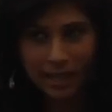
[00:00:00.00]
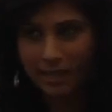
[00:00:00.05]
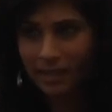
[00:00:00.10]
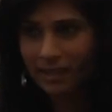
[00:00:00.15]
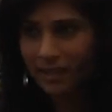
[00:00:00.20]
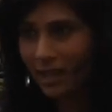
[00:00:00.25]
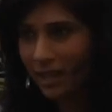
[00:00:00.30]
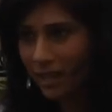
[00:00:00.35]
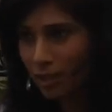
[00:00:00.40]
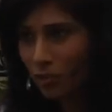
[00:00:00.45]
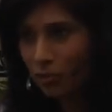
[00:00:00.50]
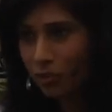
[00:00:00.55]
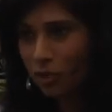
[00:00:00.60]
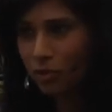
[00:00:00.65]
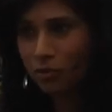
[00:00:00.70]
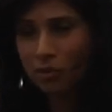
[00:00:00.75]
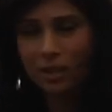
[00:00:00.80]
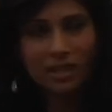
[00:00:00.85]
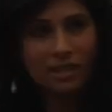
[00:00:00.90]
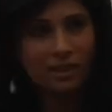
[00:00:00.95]
banks, and
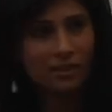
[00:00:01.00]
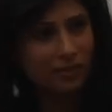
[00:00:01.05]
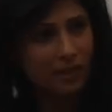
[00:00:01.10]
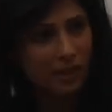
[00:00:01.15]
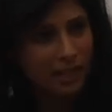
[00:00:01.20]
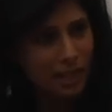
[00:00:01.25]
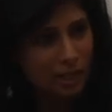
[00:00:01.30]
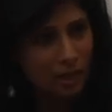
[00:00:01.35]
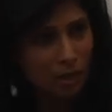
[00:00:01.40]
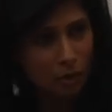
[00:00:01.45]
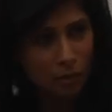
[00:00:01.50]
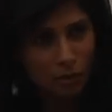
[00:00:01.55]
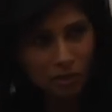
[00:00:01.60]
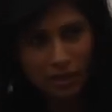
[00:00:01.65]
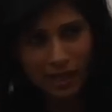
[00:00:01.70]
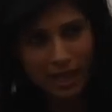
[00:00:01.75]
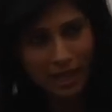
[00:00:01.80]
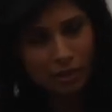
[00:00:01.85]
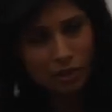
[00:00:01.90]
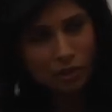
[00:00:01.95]
interest rates are very low.
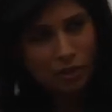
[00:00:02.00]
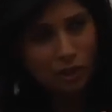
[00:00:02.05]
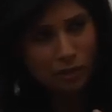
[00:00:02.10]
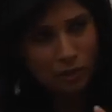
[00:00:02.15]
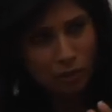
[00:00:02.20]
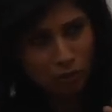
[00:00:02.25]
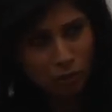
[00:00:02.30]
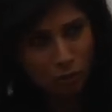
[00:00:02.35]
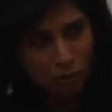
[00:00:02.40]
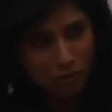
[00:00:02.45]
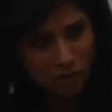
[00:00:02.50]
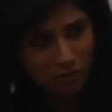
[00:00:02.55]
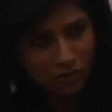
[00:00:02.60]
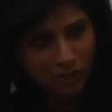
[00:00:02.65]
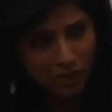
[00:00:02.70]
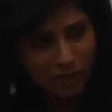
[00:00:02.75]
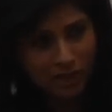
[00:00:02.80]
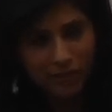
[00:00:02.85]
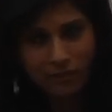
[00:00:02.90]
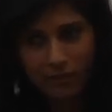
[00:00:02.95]
So that's not the source
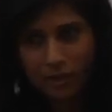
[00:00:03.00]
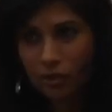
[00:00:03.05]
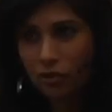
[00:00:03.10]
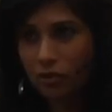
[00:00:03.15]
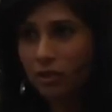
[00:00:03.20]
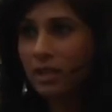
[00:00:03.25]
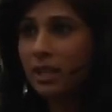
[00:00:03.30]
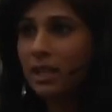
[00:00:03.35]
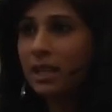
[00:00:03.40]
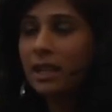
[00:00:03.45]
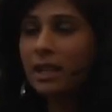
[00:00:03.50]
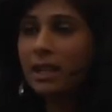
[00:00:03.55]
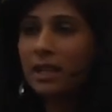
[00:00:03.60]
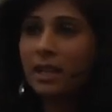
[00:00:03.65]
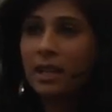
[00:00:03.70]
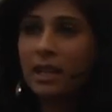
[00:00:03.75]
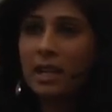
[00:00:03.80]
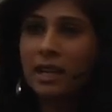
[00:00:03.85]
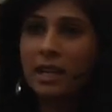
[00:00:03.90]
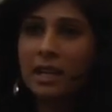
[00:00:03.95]
of the inversion.
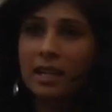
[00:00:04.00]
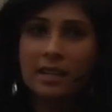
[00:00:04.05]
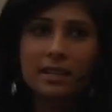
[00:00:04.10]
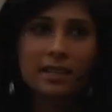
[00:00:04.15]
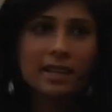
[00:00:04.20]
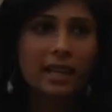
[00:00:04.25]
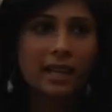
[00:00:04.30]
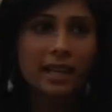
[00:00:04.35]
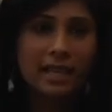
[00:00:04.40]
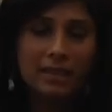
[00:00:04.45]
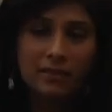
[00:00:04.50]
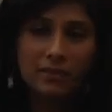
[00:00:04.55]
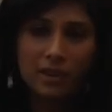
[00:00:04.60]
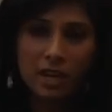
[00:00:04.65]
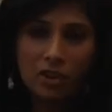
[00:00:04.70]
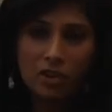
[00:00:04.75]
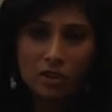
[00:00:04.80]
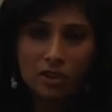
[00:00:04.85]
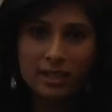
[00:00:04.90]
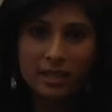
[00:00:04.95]
The
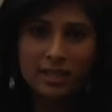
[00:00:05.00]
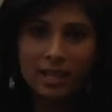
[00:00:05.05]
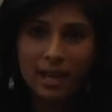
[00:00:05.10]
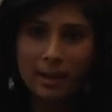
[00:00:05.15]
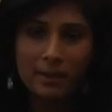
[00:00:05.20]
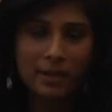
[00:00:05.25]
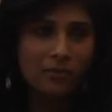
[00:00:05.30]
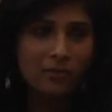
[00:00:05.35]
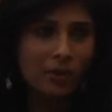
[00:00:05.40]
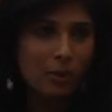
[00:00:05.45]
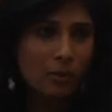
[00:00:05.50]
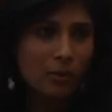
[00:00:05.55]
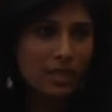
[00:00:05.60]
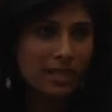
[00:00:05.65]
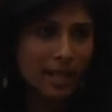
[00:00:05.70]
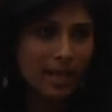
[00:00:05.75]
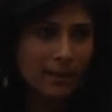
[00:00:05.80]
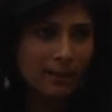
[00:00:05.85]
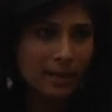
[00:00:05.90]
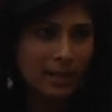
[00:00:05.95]
inversion is coming from
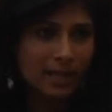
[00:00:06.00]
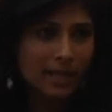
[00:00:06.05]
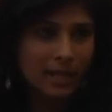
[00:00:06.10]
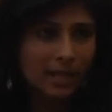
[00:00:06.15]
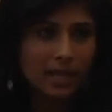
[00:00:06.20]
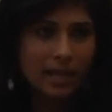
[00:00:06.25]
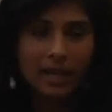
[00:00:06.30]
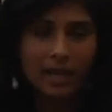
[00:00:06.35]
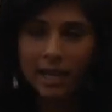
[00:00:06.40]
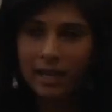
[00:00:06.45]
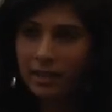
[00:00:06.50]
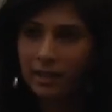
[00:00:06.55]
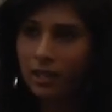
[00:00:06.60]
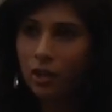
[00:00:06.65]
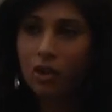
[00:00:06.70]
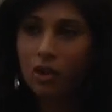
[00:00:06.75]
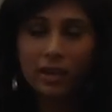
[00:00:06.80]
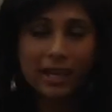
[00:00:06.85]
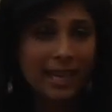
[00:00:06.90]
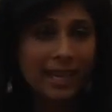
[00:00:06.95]
what's happening at the
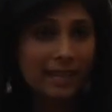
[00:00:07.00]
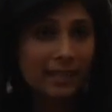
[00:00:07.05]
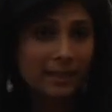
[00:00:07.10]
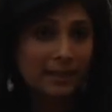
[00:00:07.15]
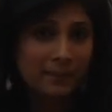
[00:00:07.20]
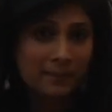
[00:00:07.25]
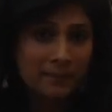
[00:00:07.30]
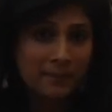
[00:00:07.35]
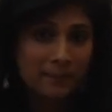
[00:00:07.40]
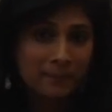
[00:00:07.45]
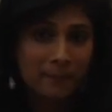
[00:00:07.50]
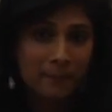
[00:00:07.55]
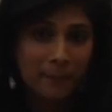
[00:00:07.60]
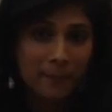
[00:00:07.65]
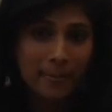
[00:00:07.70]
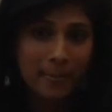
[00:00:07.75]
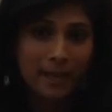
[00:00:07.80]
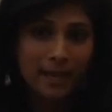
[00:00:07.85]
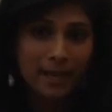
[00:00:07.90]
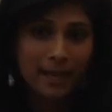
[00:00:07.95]
long end.
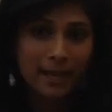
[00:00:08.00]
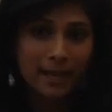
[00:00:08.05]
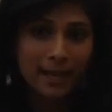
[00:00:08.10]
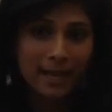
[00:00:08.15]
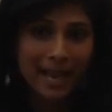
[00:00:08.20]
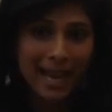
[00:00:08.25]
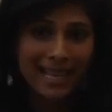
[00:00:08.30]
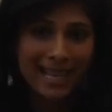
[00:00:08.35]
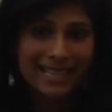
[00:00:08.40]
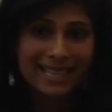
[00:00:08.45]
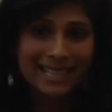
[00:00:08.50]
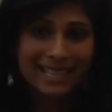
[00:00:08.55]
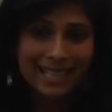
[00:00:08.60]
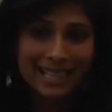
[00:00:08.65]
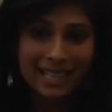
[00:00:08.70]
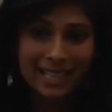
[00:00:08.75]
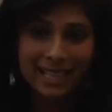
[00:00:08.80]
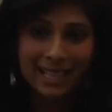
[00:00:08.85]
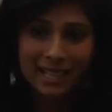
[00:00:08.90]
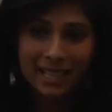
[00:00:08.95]
And